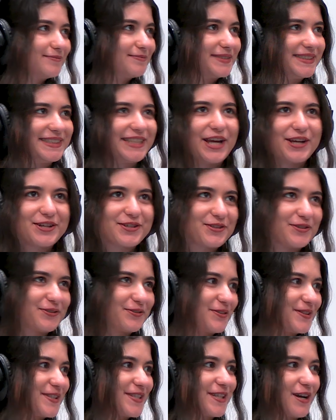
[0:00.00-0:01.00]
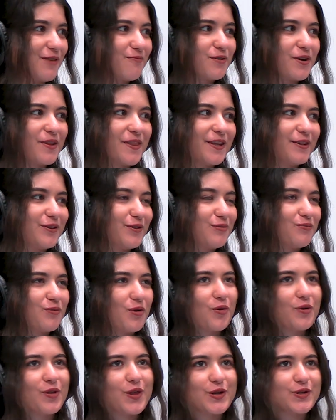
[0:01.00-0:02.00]
session with someone that you
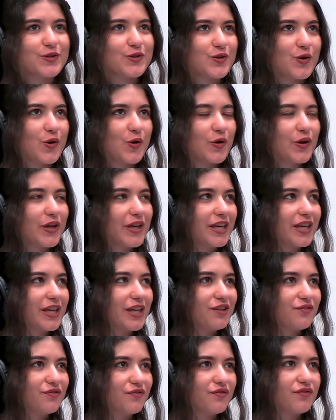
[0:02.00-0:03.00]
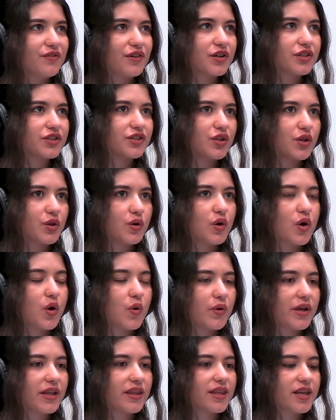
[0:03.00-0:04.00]
both enjoy if first you
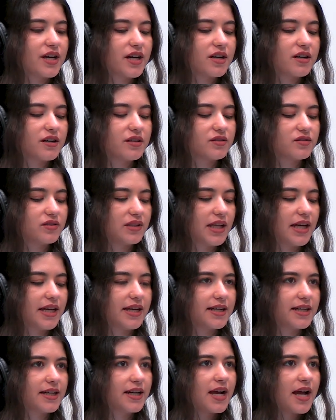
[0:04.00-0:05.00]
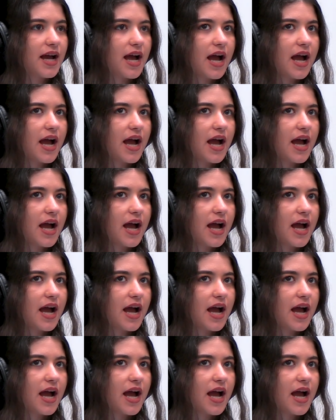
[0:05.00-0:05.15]
go in there and you're like,